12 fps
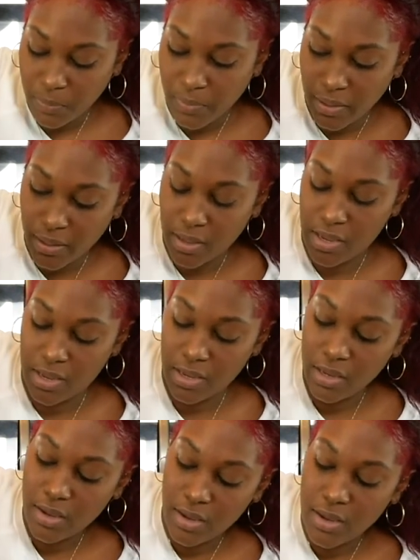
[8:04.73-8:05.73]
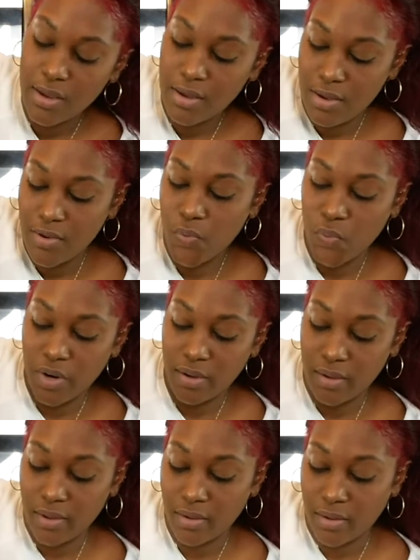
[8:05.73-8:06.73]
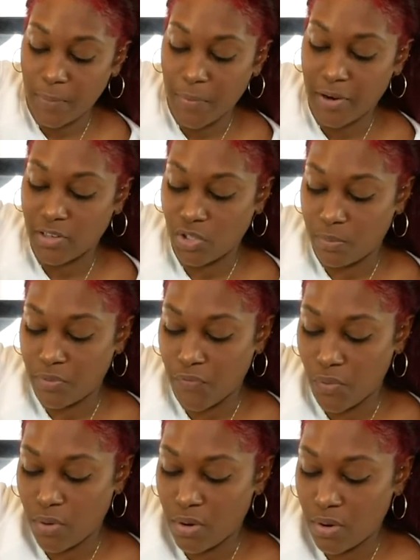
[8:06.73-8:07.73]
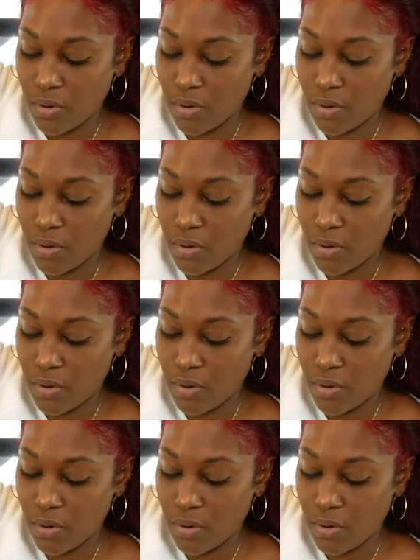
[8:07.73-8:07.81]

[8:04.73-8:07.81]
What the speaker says: but we're good compared to before.